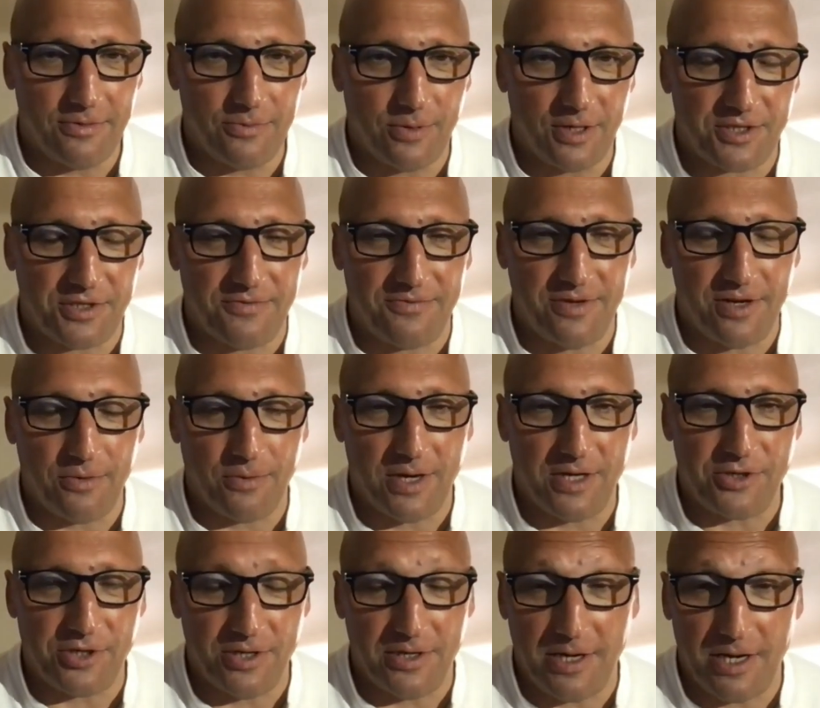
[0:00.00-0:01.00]
Russian
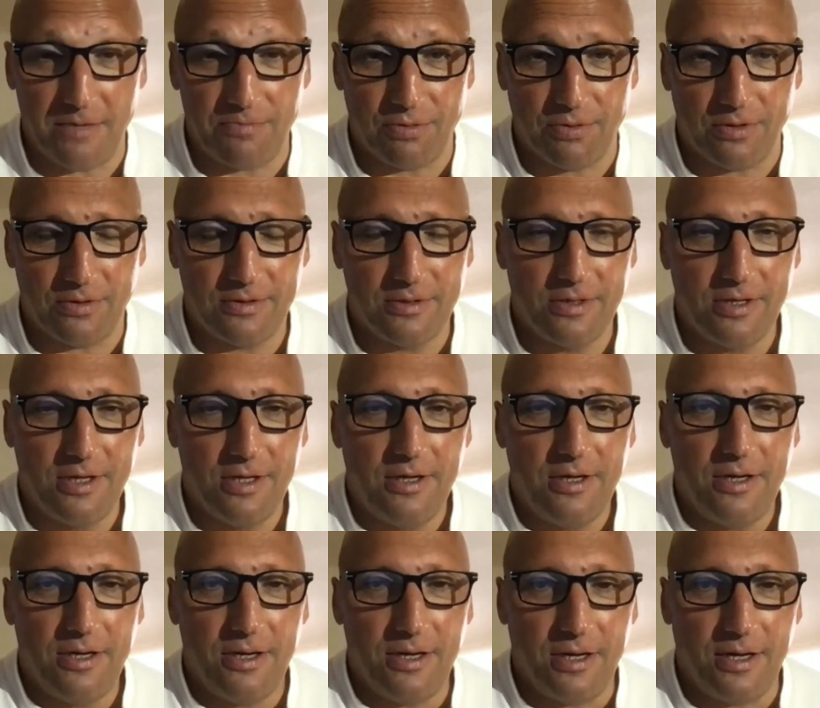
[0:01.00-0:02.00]
Federation in April.
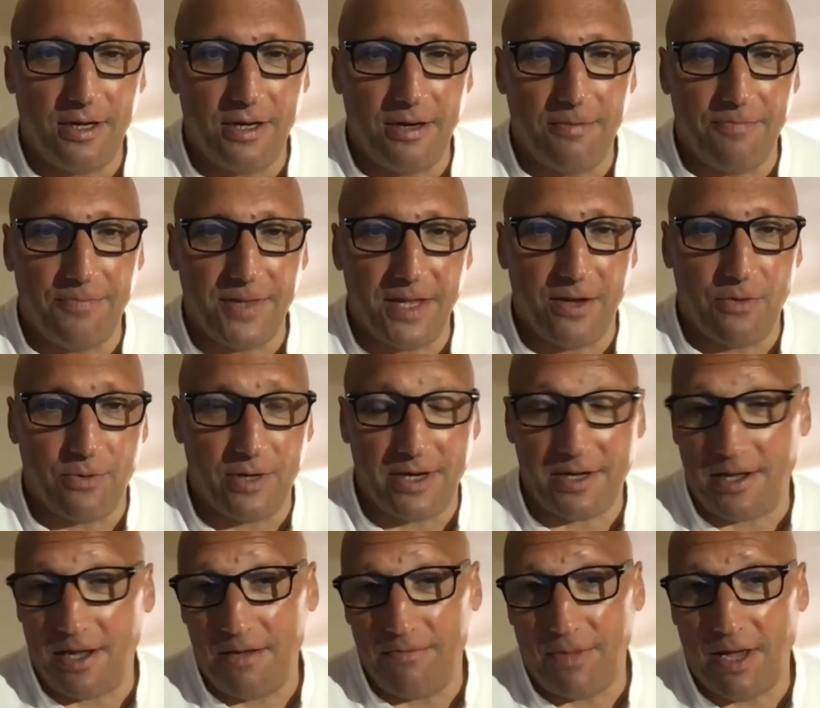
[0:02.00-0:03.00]
And when
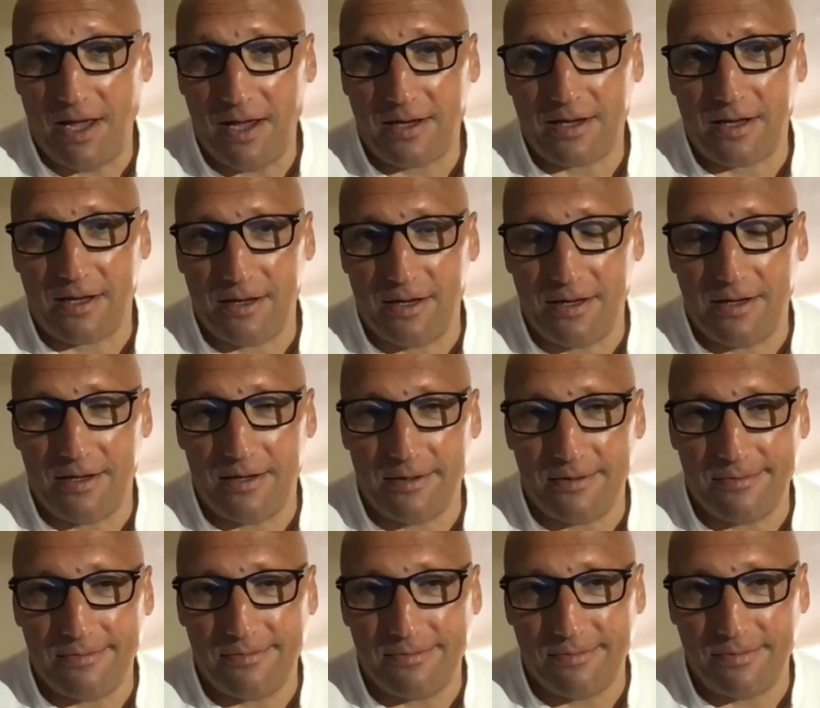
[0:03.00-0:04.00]
I came back,
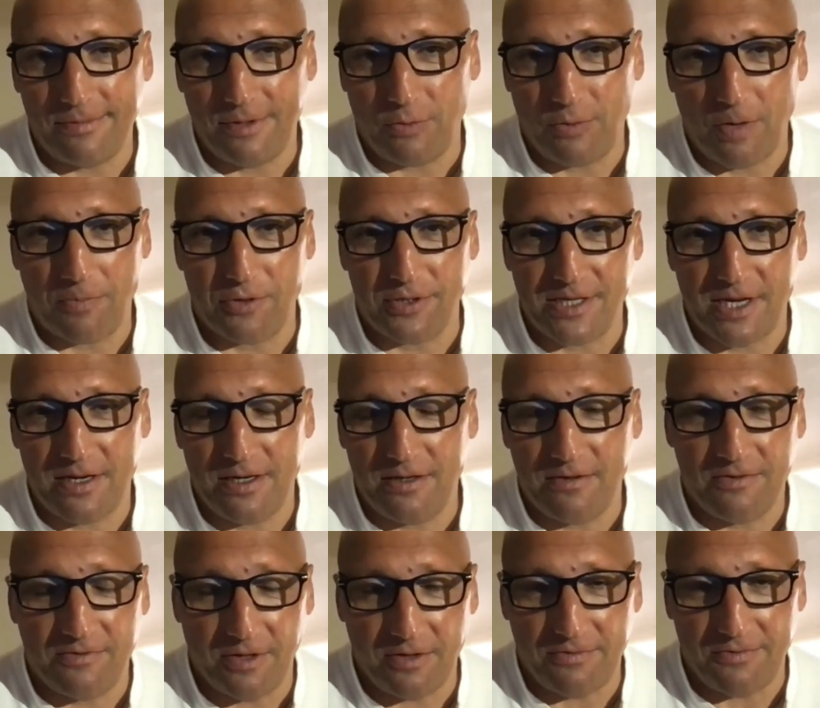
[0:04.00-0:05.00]
a
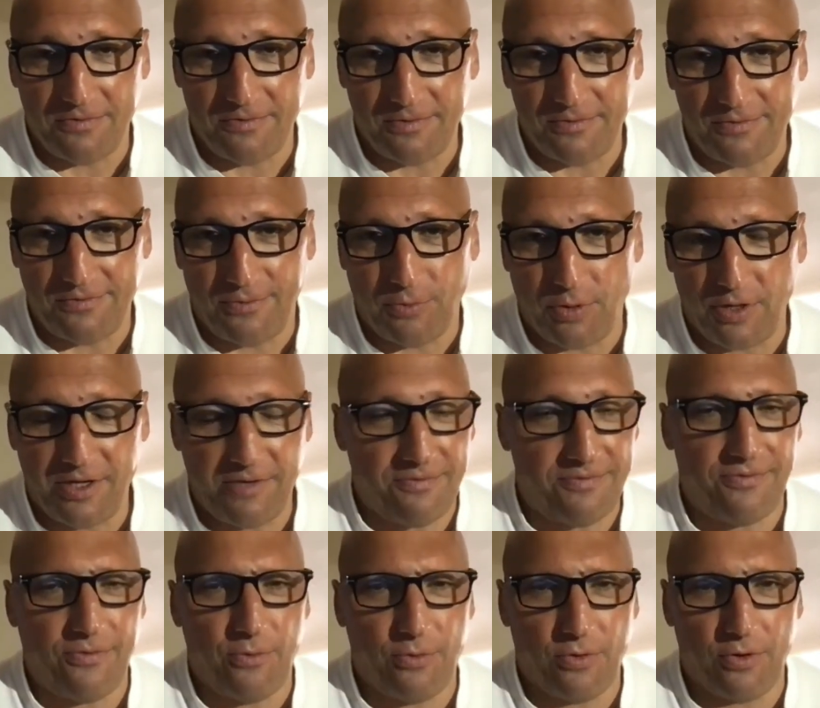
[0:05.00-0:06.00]
representative of
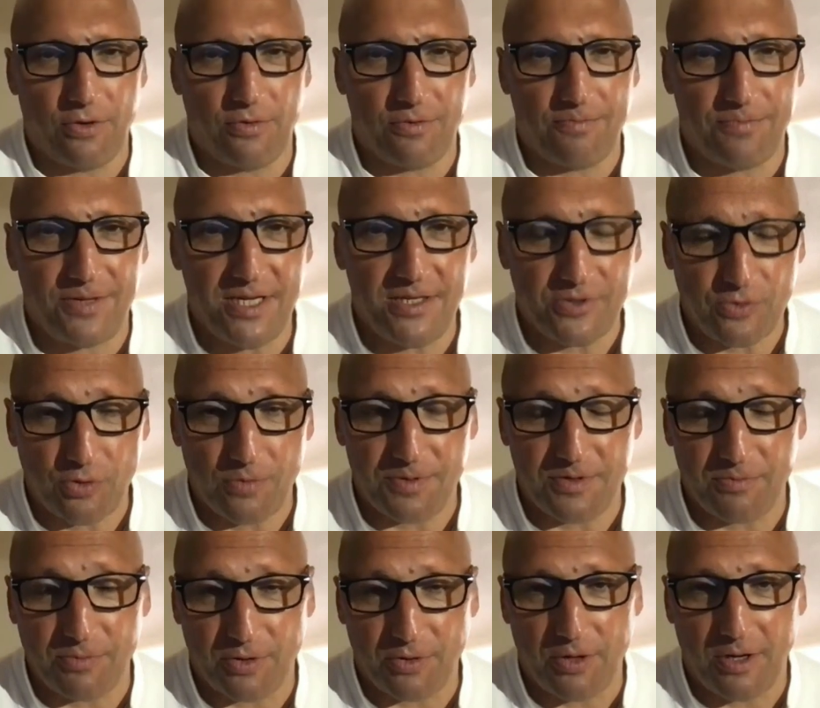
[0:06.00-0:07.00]
44 peace
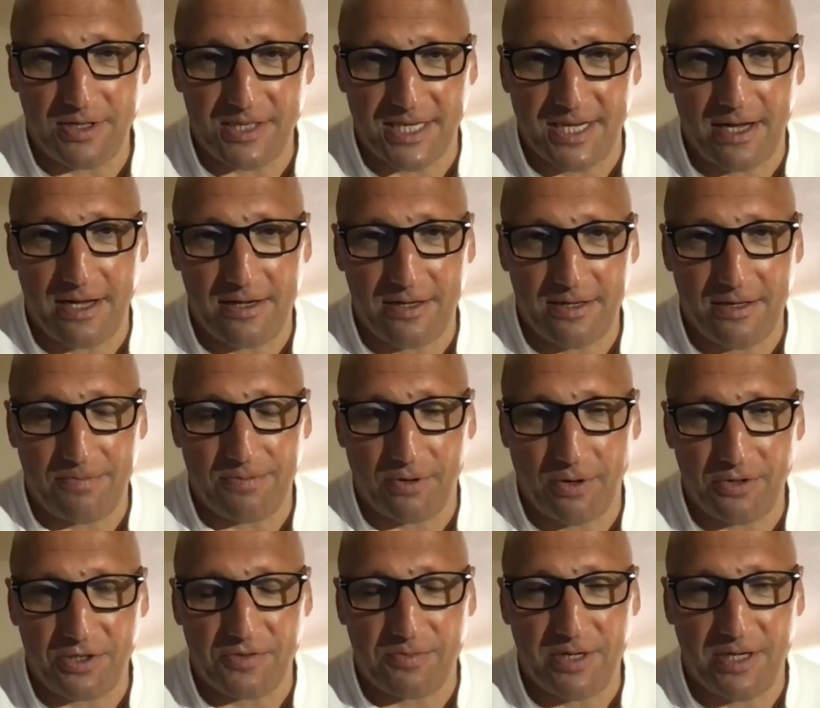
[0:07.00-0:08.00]
groups from across Canada
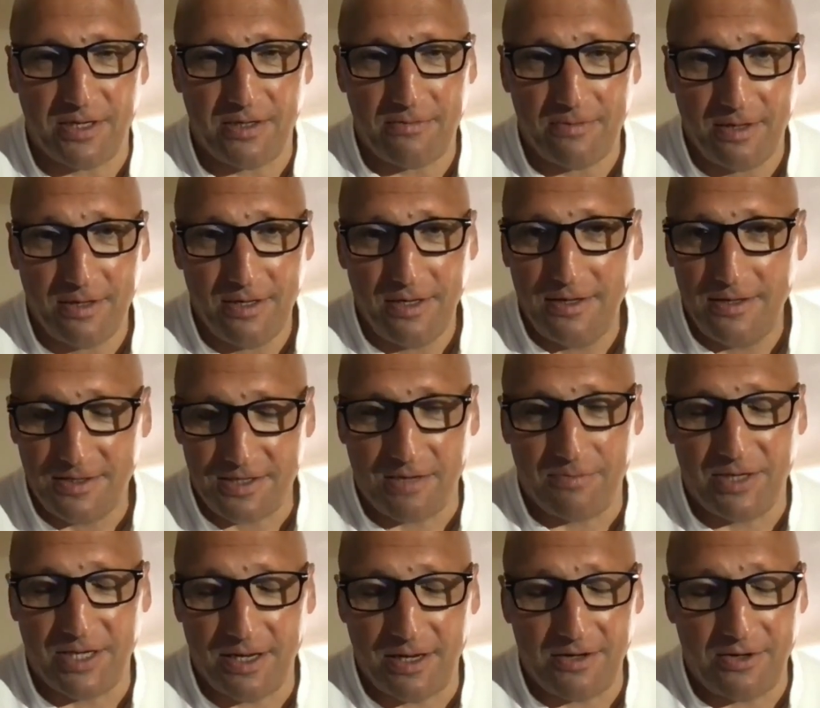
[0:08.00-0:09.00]
approached me,
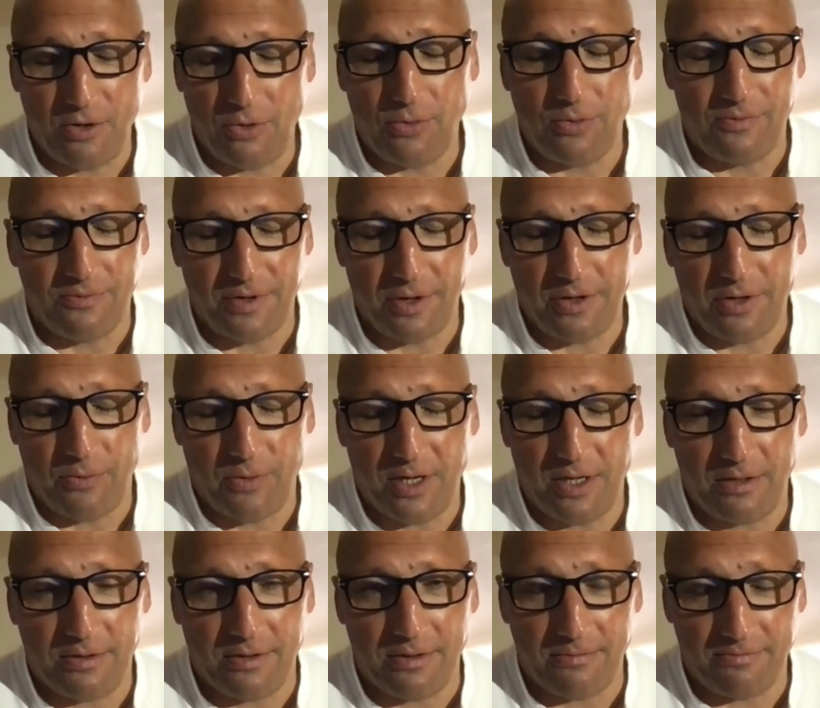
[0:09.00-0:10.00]
somebody I know very
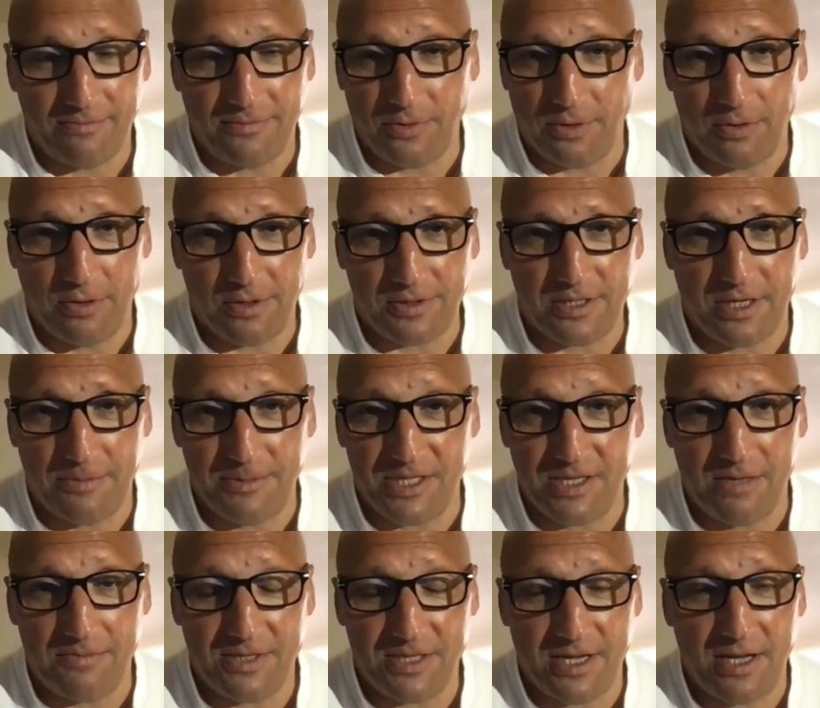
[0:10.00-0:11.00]
well, and for a long time
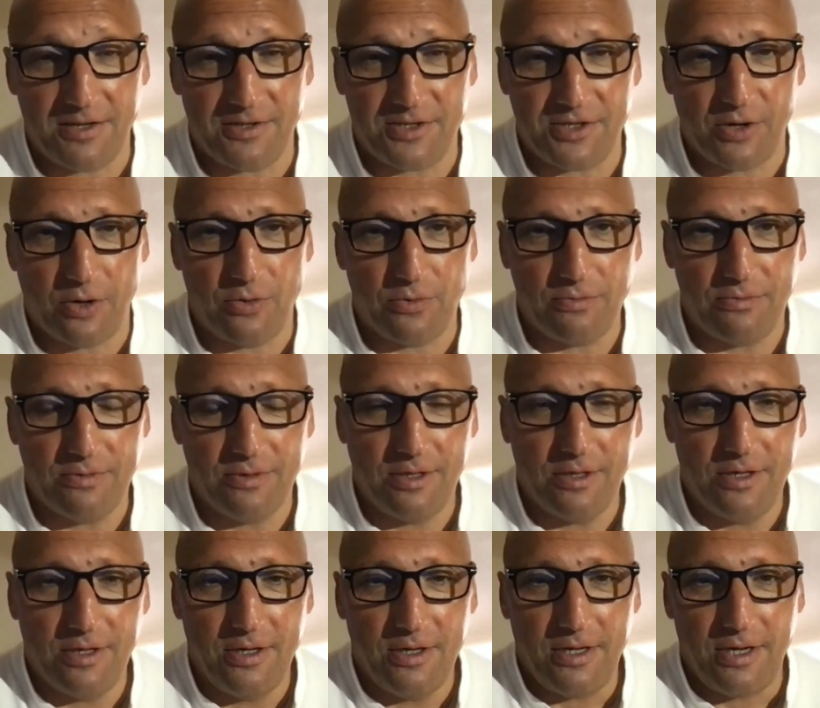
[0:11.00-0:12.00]
his name is Ken Stone,
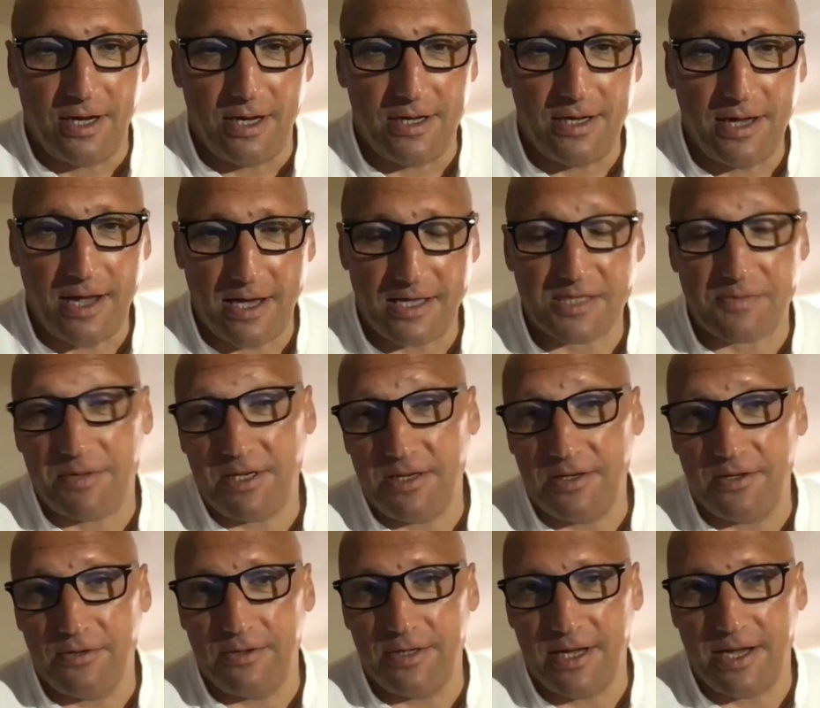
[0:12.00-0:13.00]
and he asked me
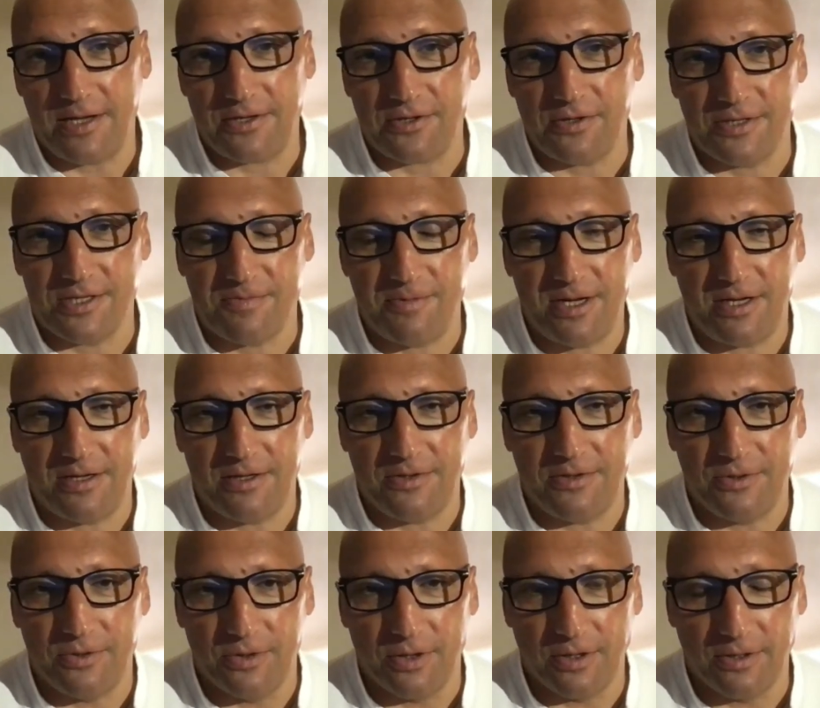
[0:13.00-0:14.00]
to do a national speaking
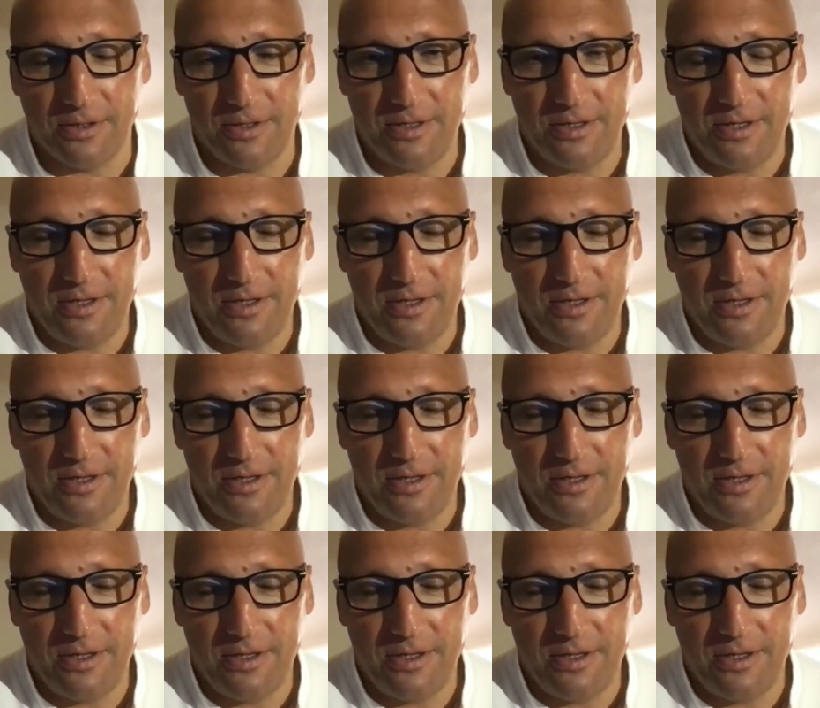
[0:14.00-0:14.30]
tour.